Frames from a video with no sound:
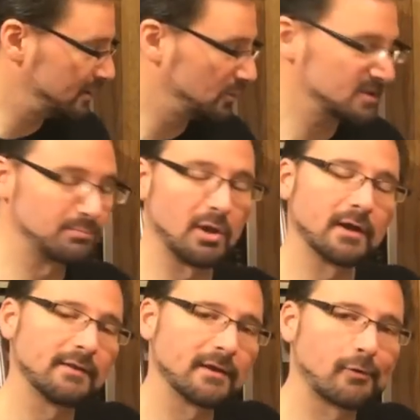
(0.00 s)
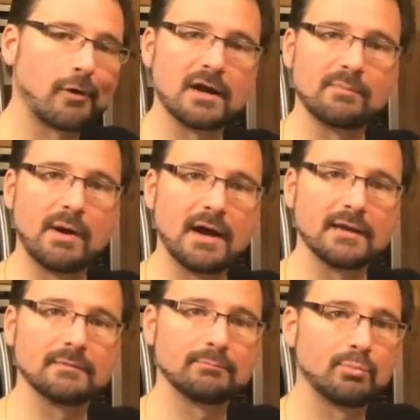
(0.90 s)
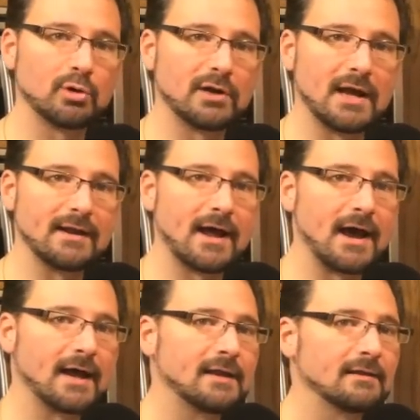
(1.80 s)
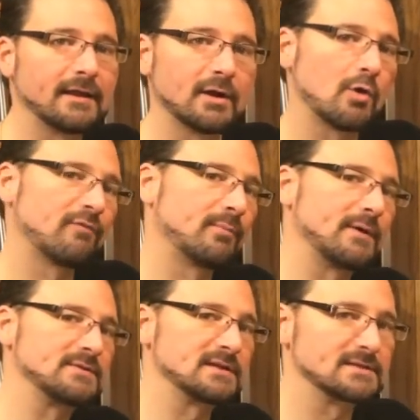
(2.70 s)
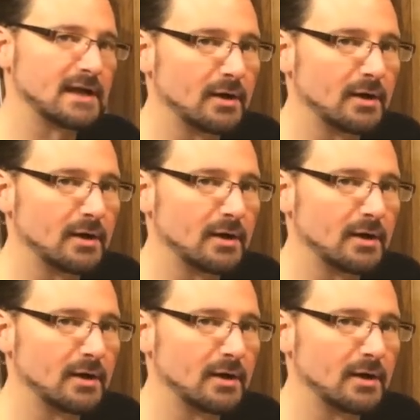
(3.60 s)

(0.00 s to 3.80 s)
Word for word: we do is plug in the crock pot, put it on high, and let it go for about six